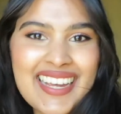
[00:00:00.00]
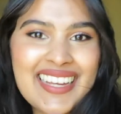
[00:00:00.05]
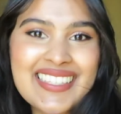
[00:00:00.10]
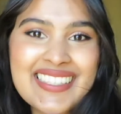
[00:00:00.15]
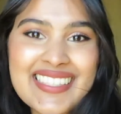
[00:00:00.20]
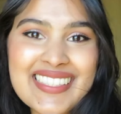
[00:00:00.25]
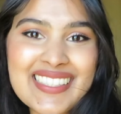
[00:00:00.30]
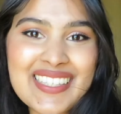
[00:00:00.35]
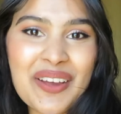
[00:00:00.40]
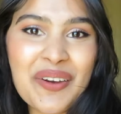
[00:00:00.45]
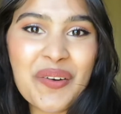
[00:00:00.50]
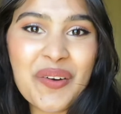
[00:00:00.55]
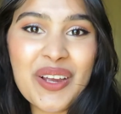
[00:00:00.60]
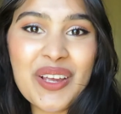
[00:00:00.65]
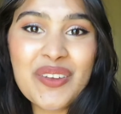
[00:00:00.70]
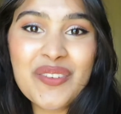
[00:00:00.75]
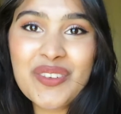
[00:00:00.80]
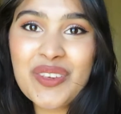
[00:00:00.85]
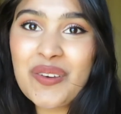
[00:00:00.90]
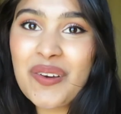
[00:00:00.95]
And so
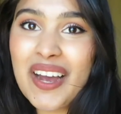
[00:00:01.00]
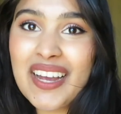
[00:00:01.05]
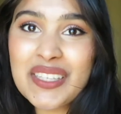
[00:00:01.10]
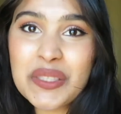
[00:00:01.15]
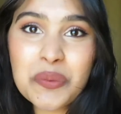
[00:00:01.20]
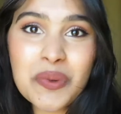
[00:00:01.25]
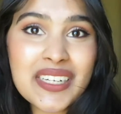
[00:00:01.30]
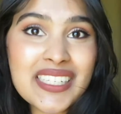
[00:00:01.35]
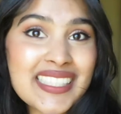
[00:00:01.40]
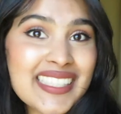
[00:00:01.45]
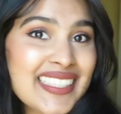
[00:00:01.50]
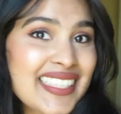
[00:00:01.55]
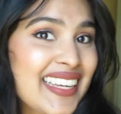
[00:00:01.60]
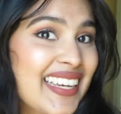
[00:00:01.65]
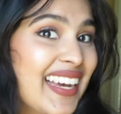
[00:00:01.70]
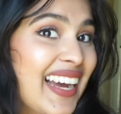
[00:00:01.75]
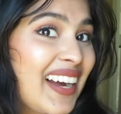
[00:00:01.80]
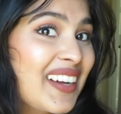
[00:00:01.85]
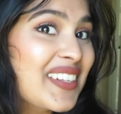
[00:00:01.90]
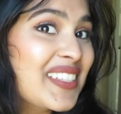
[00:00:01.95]
if you guys want to
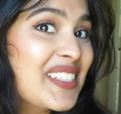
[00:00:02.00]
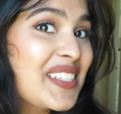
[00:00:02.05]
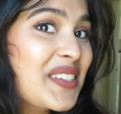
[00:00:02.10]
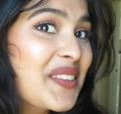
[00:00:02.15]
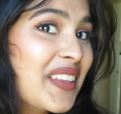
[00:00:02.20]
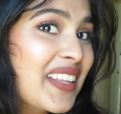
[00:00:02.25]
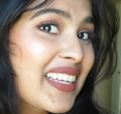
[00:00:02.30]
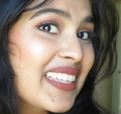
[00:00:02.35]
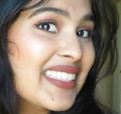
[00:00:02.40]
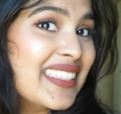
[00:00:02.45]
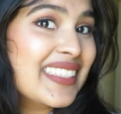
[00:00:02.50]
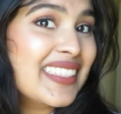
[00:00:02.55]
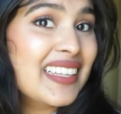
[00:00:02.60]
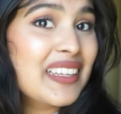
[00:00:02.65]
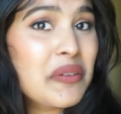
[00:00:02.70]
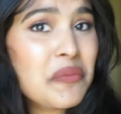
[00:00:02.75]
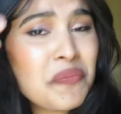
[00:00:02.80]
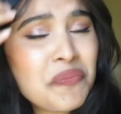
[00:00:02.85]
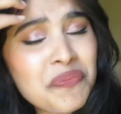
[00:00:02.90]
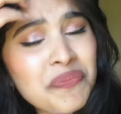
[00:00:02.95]
see how to do this,
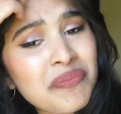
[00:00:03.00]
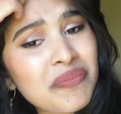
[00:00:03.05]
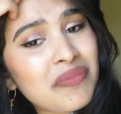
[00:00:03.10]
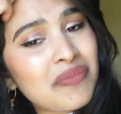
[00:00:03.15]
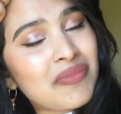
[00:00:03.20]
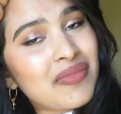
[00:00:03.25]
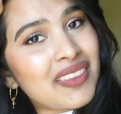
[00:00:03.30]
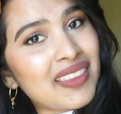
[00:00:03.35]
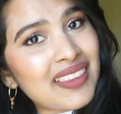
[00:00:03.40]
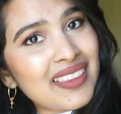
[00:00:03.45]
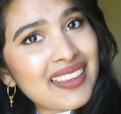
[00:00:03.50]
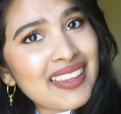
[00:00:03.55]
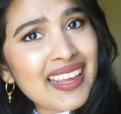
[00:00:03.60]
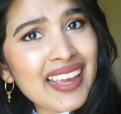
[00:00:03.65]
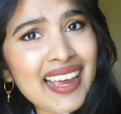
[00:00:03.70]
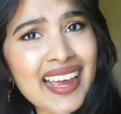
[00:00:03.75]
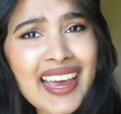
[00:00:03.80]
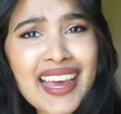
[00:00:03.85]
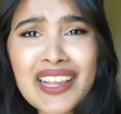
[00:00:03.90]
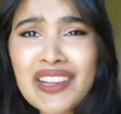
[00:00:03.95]

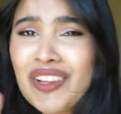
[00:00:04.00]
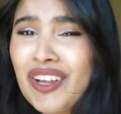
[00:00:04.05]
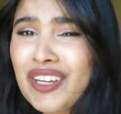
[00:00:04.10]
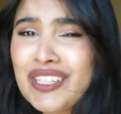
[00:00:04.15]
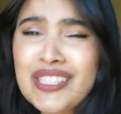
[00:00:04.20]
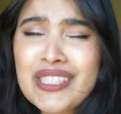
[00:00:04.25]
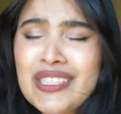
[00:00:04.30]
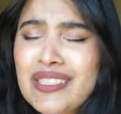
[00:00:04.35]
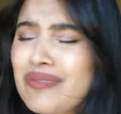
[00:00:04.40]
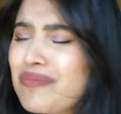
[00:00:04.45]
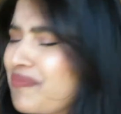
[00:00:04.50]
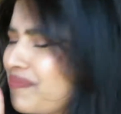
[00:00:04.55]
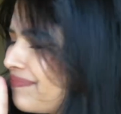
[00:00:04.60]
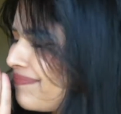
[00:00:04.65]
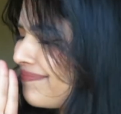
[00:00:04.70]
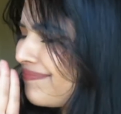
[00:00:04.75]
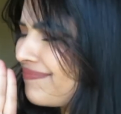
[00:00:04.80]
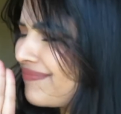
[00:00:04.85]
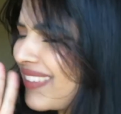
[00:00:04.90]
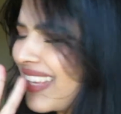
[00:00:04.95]
it looks
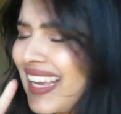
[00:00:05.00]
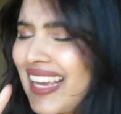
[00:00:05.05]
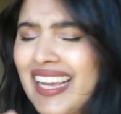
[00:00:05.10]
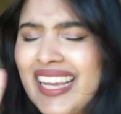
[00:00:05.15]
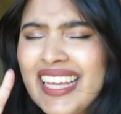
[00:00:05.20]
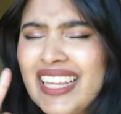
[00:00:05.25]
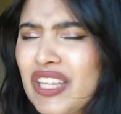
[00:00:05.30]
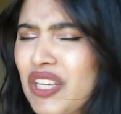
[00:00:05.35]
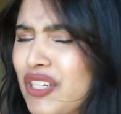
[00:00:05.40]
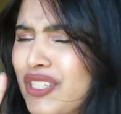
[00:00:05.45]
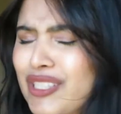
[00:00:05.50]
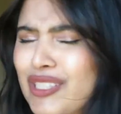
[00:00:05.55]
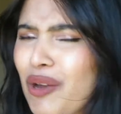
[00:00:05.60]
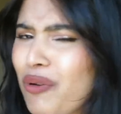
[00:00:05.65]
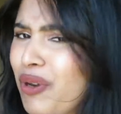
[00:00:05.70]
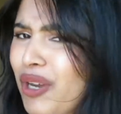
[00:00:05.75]
so